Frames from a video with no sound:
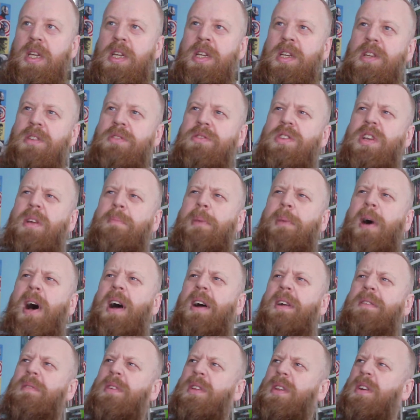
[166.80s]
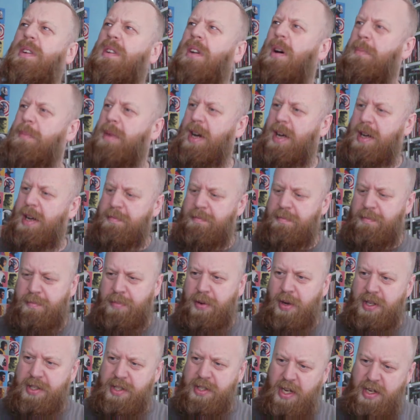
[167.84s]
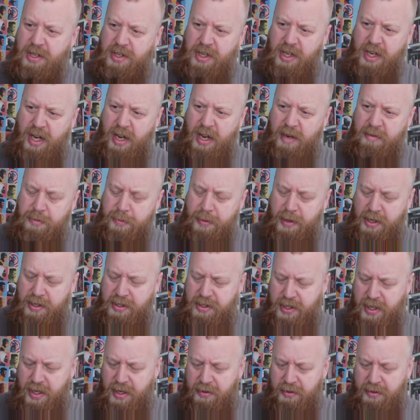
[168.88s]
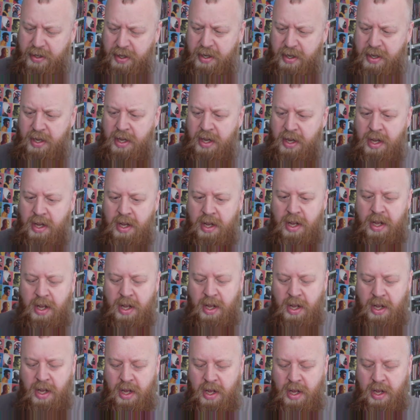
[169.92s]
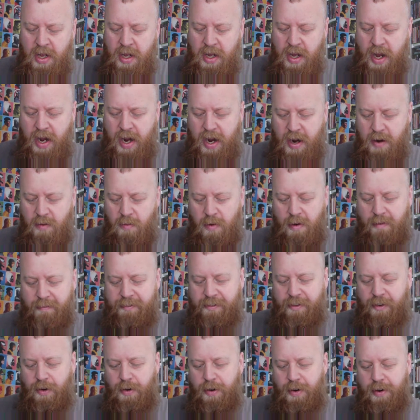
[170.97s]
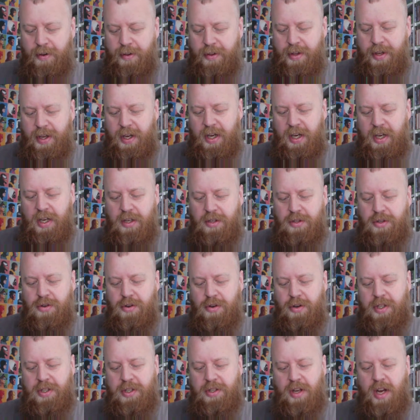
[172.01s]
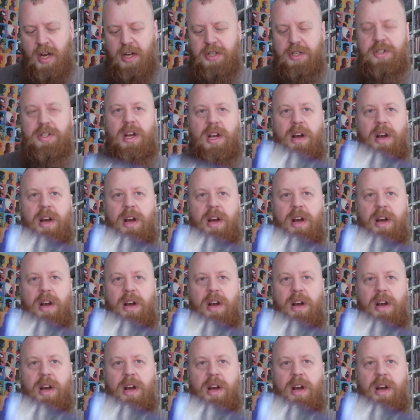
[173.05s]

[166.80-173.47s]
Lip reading: You'll see a pattern with a lot of my PlayStation games being sealed. One for the Geordie slashers